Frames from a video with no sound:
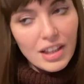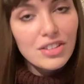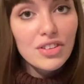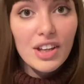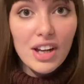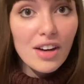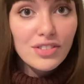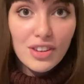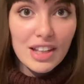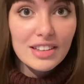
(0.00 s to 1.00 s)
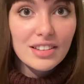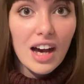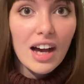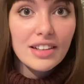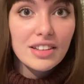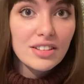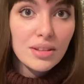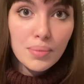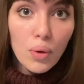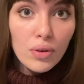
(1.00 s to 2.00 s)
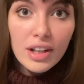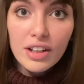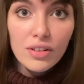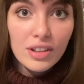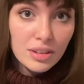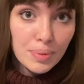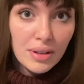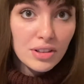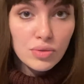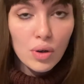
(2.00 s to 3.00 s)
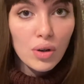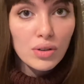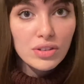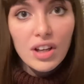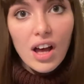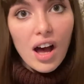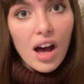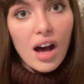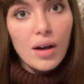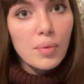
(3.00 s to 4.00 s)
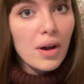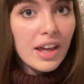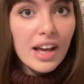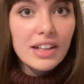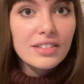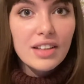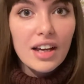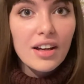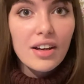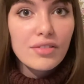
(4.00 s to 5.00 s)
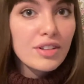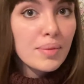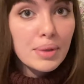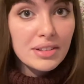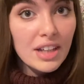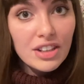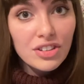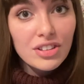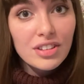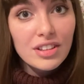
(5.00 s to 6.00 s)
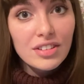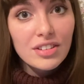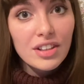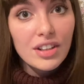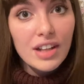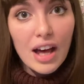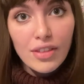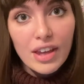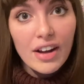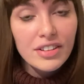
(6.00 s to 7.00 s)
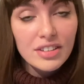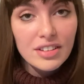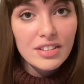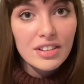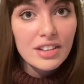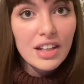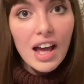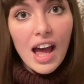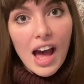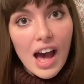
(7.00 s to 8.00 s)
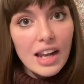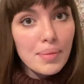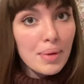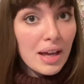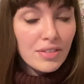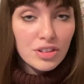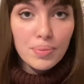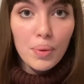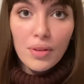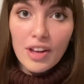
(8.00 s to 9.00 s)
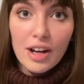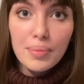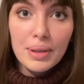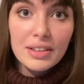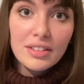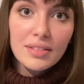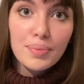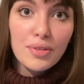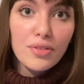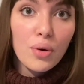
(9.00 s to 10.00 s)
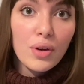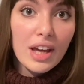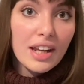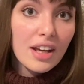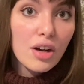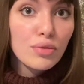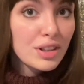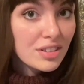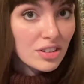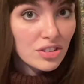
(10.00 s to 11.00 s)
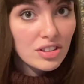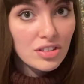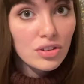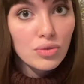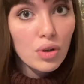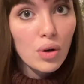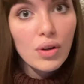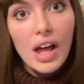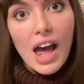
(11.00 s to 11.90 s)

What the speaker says: So then after this, I did some more clinical experience roles, working as like a rehabilitation assistant, healthcare assistant, and a behaviour support therapist before getting a research assistant role.